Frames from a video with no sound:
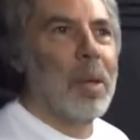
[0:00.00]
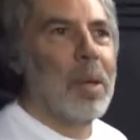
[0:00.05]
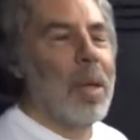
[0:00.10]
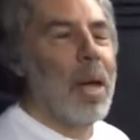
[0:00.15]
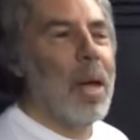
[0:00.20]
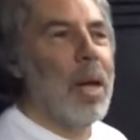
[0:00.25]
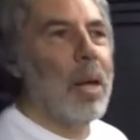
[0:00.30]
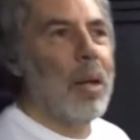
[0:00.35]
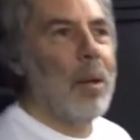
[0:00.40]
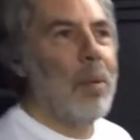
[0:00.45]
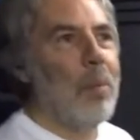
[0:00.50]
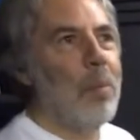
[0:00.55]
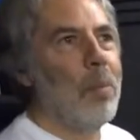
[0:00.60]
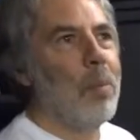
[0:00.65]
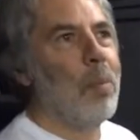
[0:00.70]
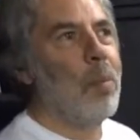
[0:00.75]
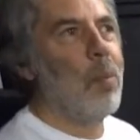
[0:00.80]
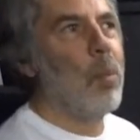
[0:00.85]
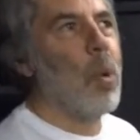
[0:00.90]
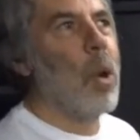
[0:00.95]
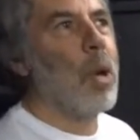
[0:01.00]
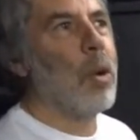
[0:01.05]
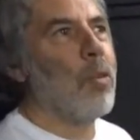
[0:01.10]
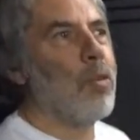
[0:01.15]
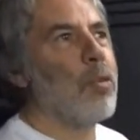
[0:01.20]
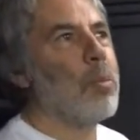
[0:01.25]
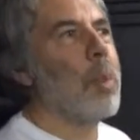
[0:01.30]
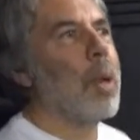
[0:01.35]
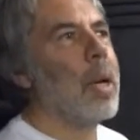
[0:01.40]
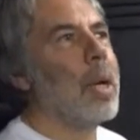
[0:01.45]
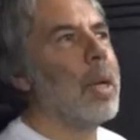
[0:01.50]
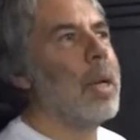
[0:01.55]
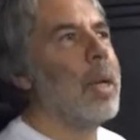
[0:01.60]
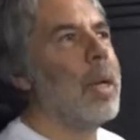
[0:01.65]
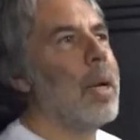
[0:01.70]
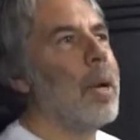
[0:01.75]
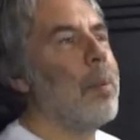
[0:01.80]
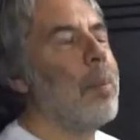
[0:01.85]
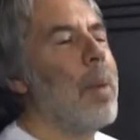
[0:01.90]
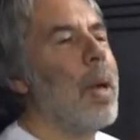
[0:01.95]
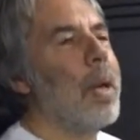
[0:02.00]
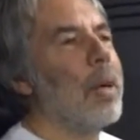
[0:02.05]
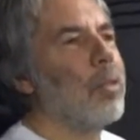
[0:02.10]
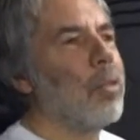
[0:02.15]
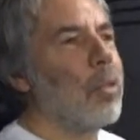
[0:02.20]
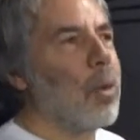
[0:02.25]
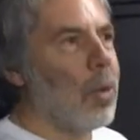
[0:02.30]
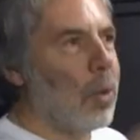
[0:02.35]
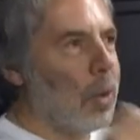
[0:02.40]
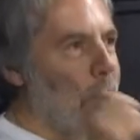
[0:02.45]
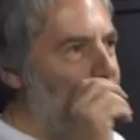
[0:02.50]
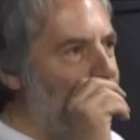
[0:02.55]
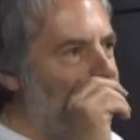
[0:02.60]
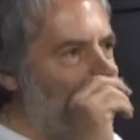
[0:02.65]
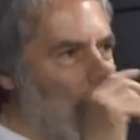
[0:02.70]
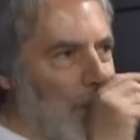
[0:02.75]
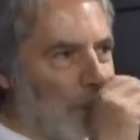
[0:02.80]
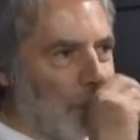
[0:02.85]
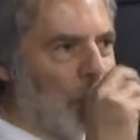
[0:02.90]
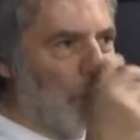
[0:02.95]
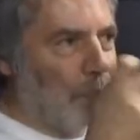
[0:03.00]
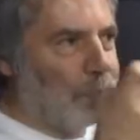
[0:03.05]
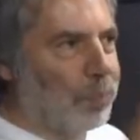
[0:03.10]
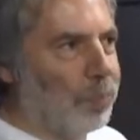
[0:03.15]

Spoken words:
And one of my ex-colleagues